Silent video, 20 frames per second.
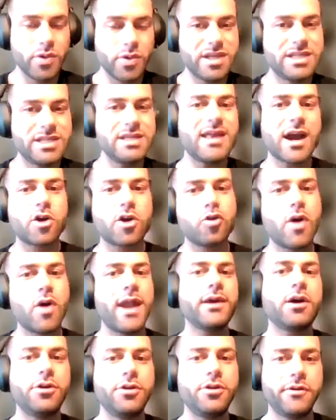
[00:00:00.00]
we see that
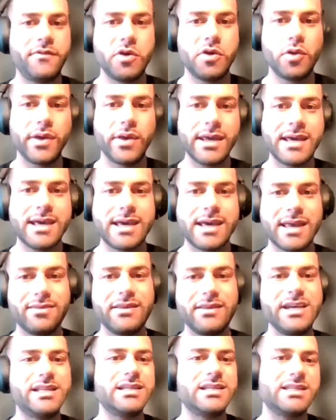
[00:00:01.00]
chronic underfueling
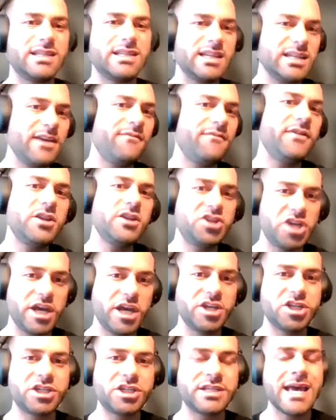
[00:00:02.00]
can lead to significant
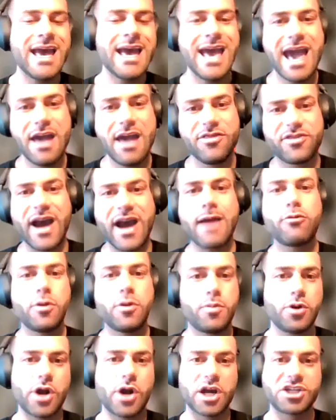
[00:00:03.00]
changes in
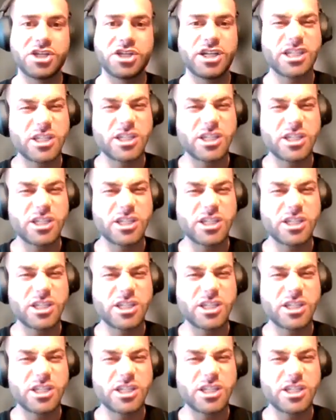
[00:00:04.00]
thyroid production,